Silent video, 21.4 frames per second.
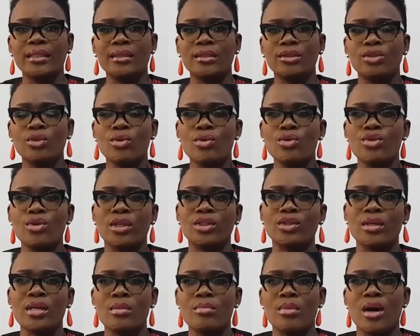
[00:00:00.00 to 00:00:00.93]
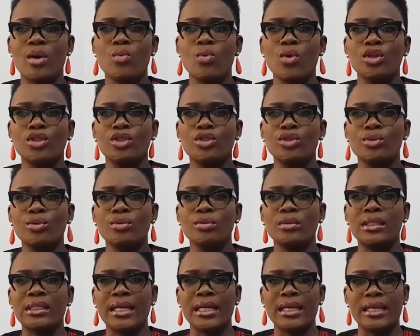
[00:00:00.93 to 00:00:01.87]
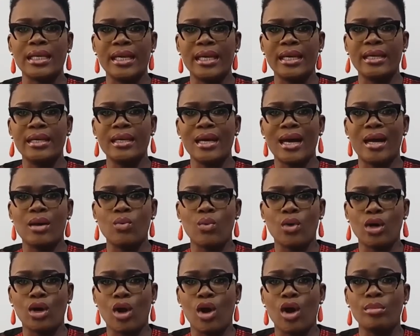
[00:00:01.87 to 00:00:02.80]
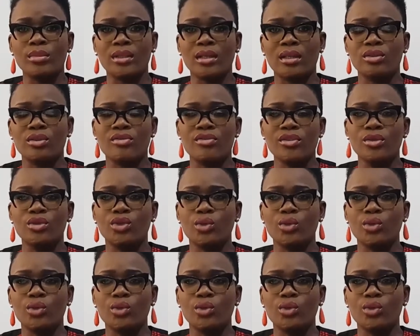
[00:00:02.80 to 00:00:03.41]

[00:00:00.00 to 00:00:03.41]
So you're talking about what you take in and what comes out of you.